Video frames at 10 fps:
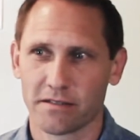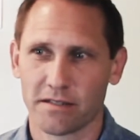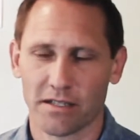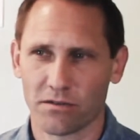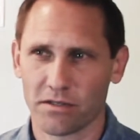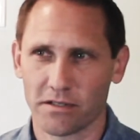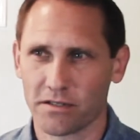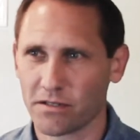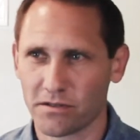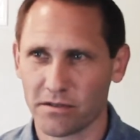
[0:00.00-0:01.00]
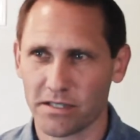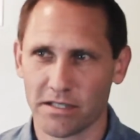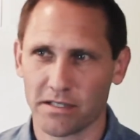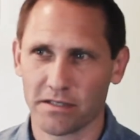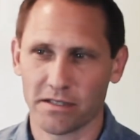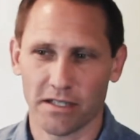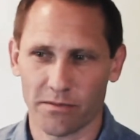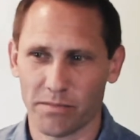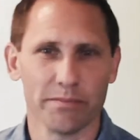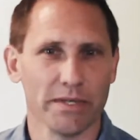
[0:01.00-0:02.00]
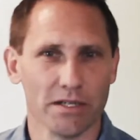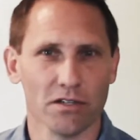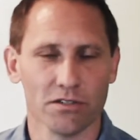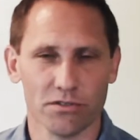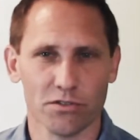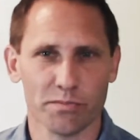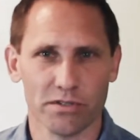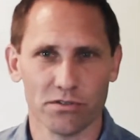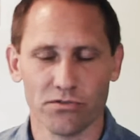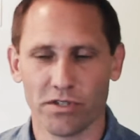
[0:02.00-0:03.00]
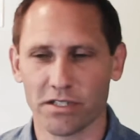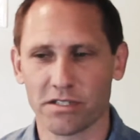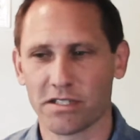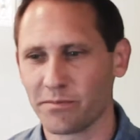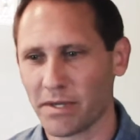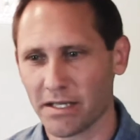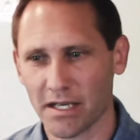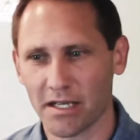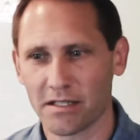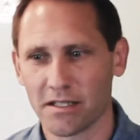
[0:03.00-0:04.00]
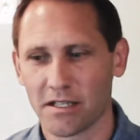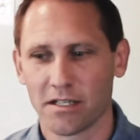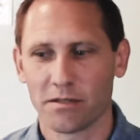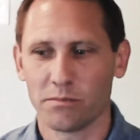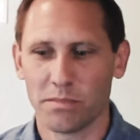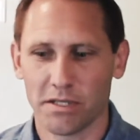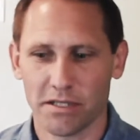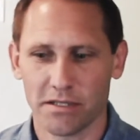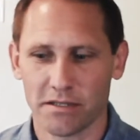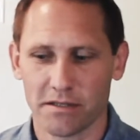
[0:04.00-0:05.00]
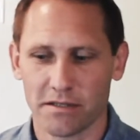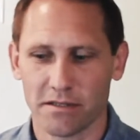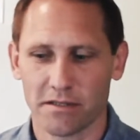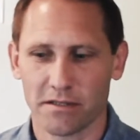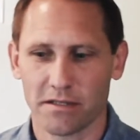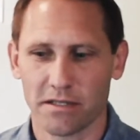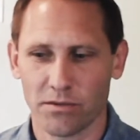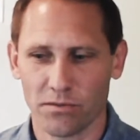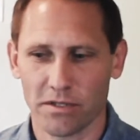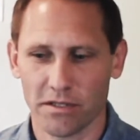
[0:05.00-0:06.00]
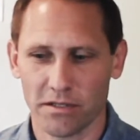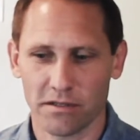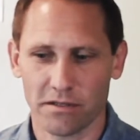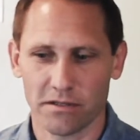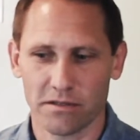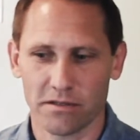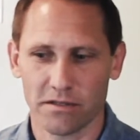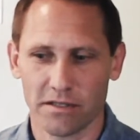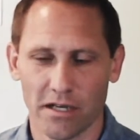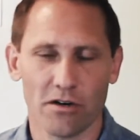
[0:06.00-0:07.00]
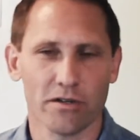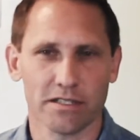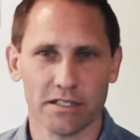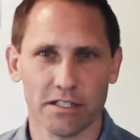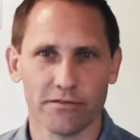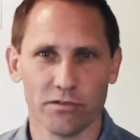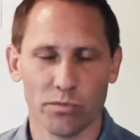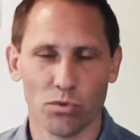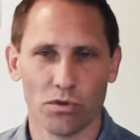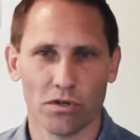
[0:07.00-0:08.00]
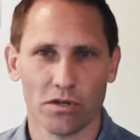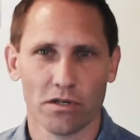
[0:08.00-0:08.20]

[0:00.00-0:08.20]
not only, you know, God may be calling you to spiritual direction, He may not, but He always can give you more